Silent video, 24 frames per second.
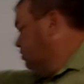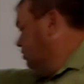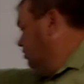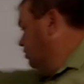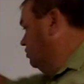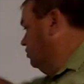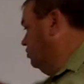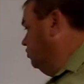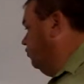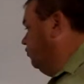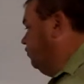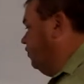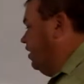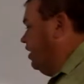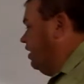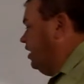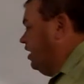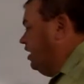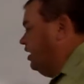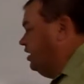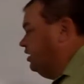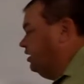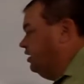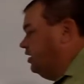So if I
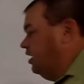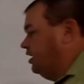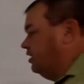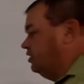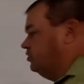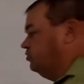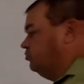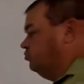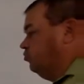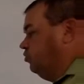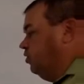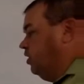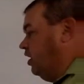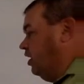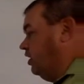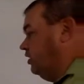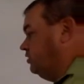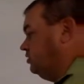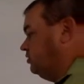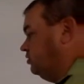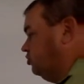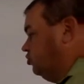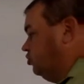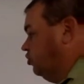had an xy
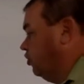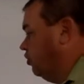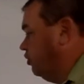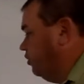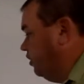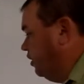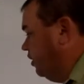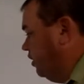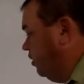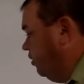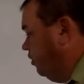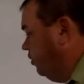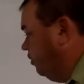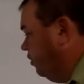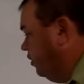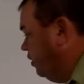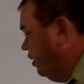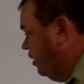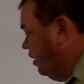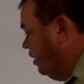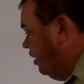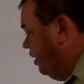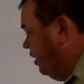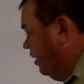chart here,
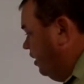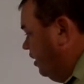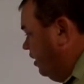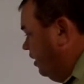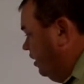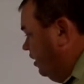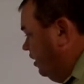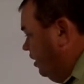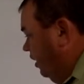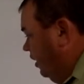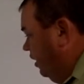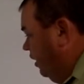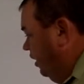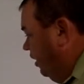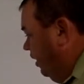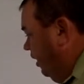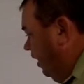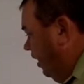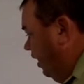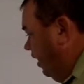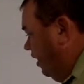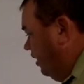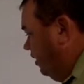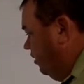
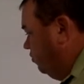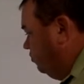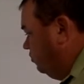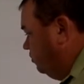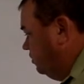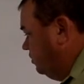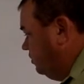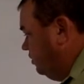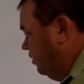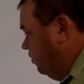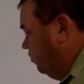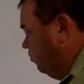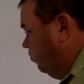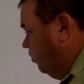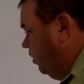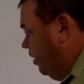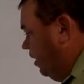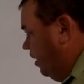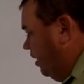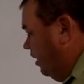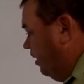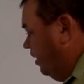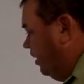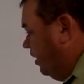and I don't see a
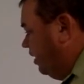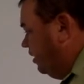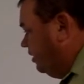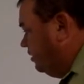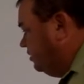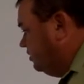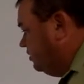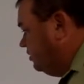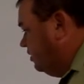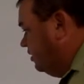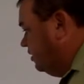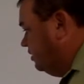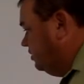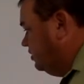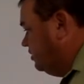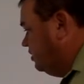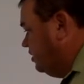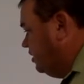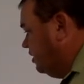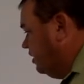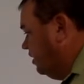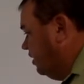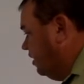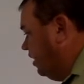y, I instead
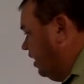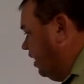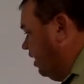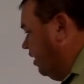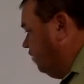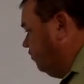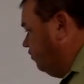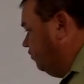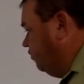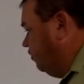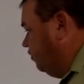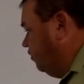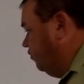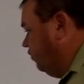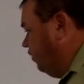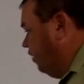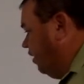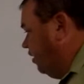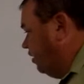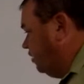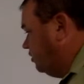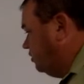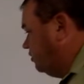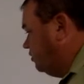see an f of
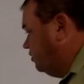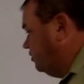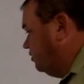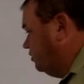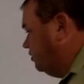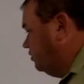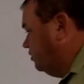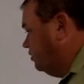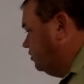x,